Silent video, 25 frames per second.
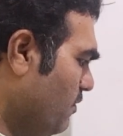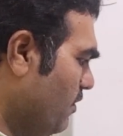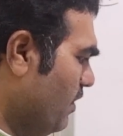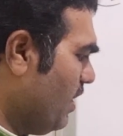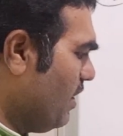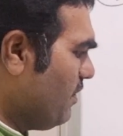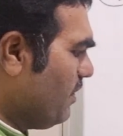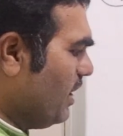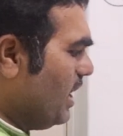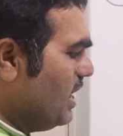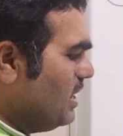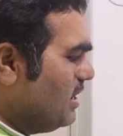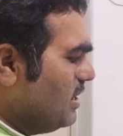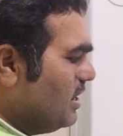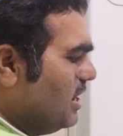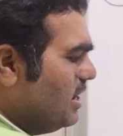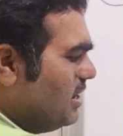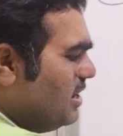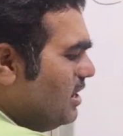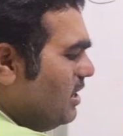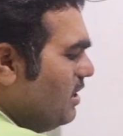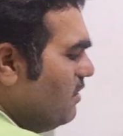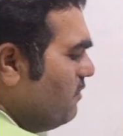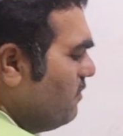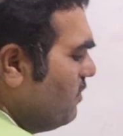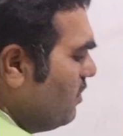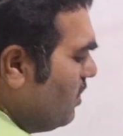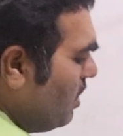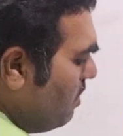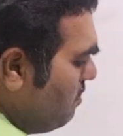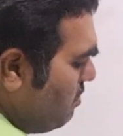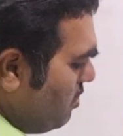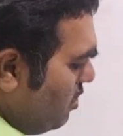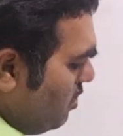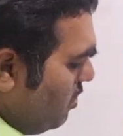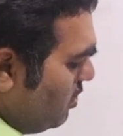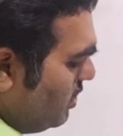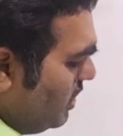if you have calculated, if you
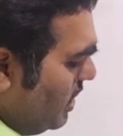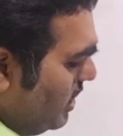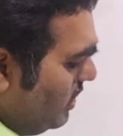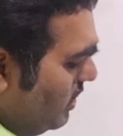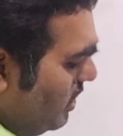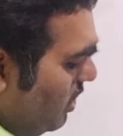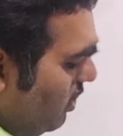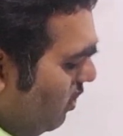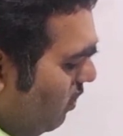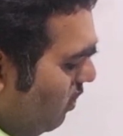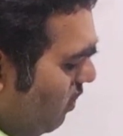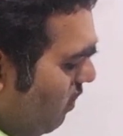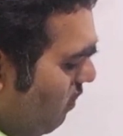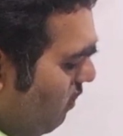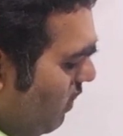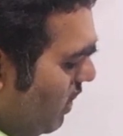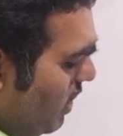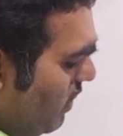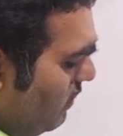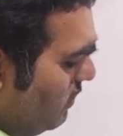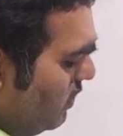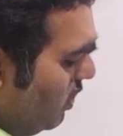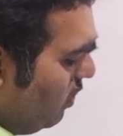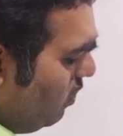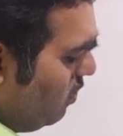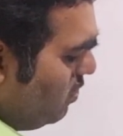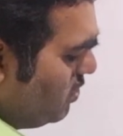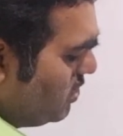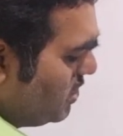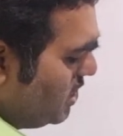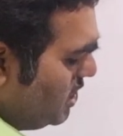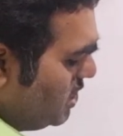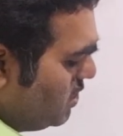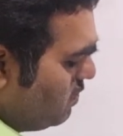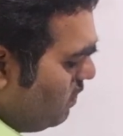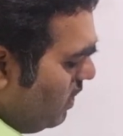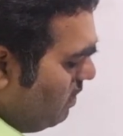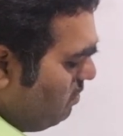come to know that one of the
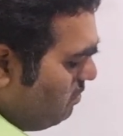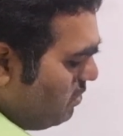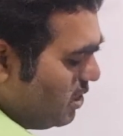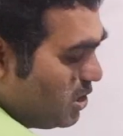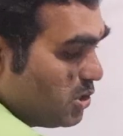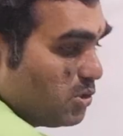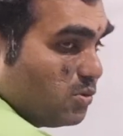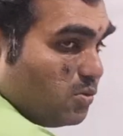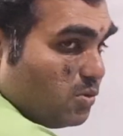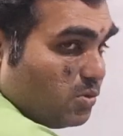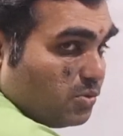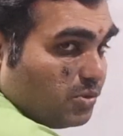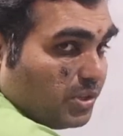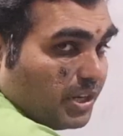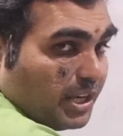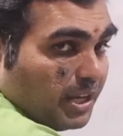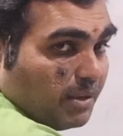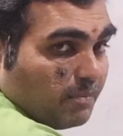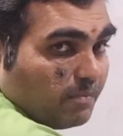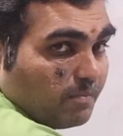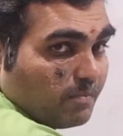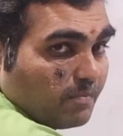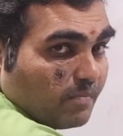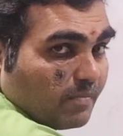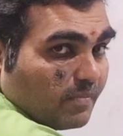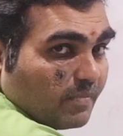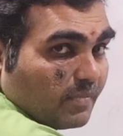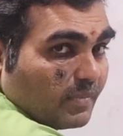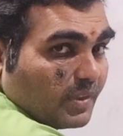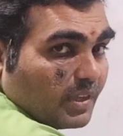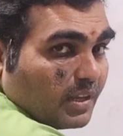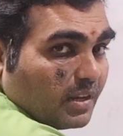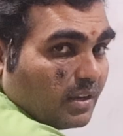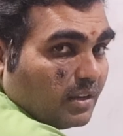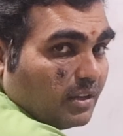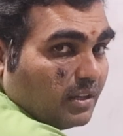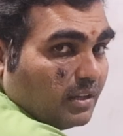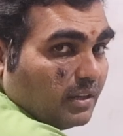roots is 1 plus root 3,
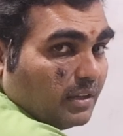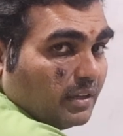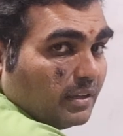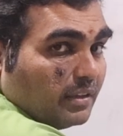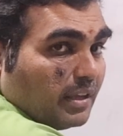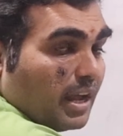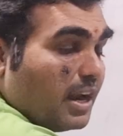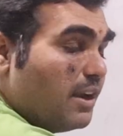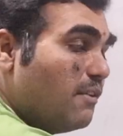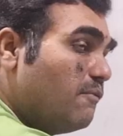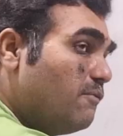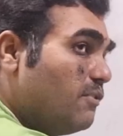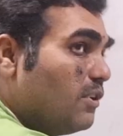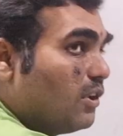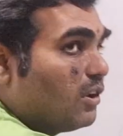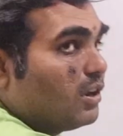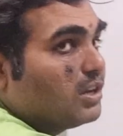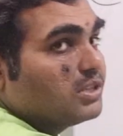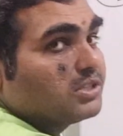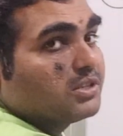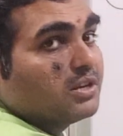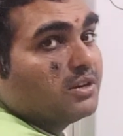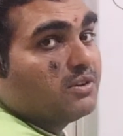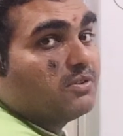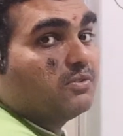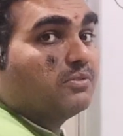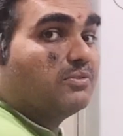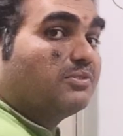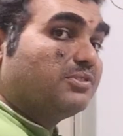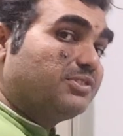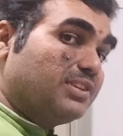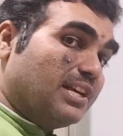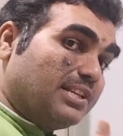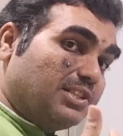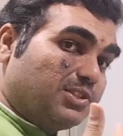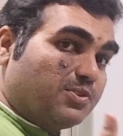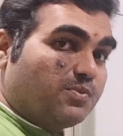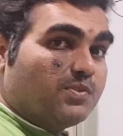and if you are asked to,
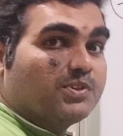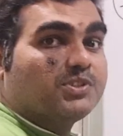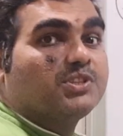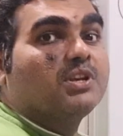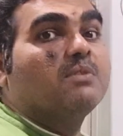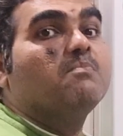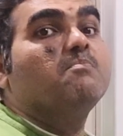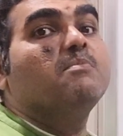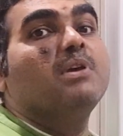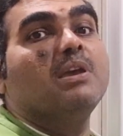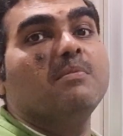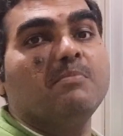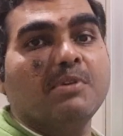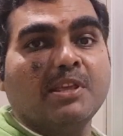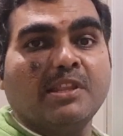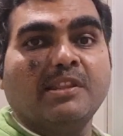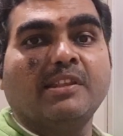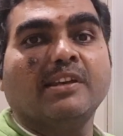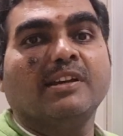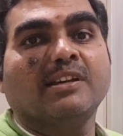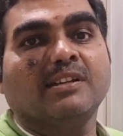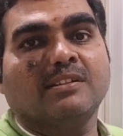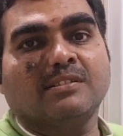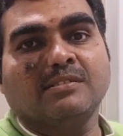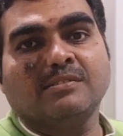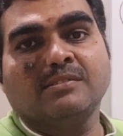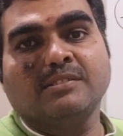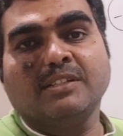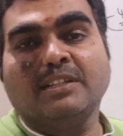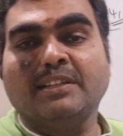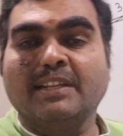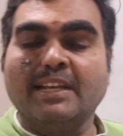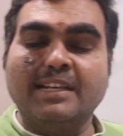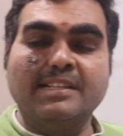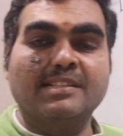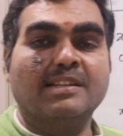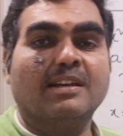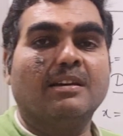such question may be there
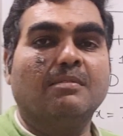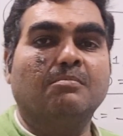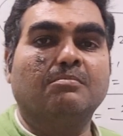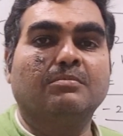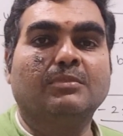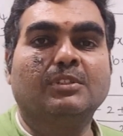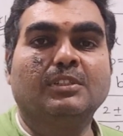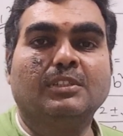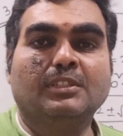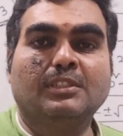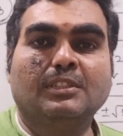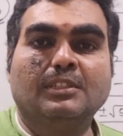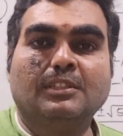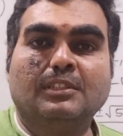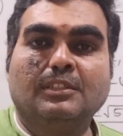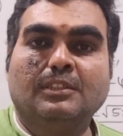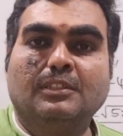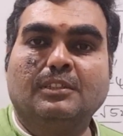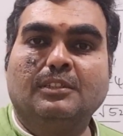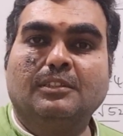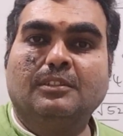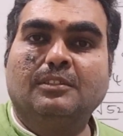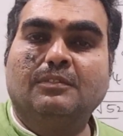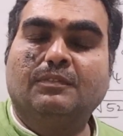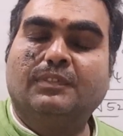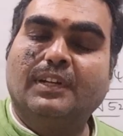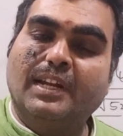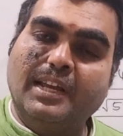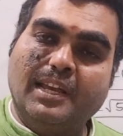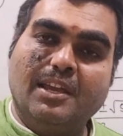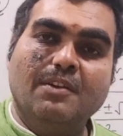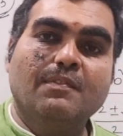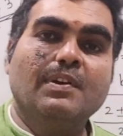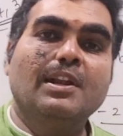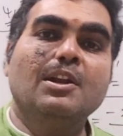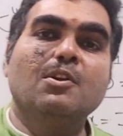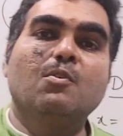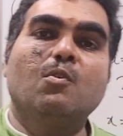in the exam. For a
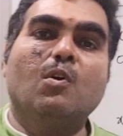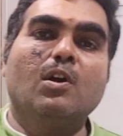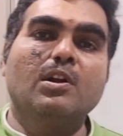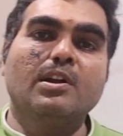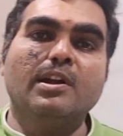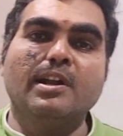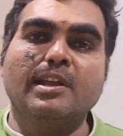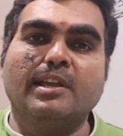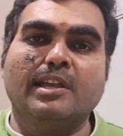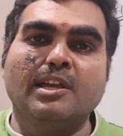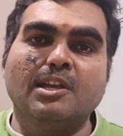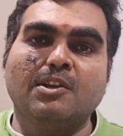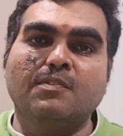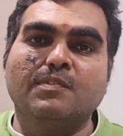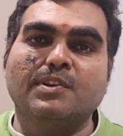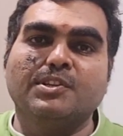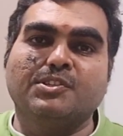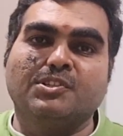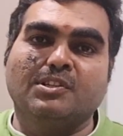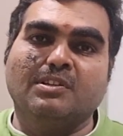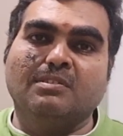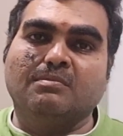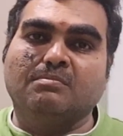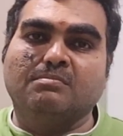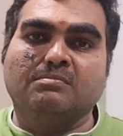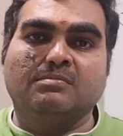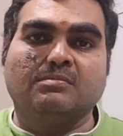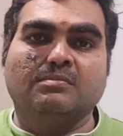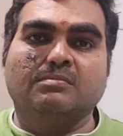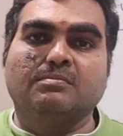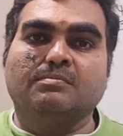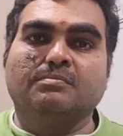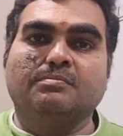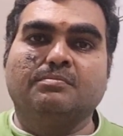given quadratic equation,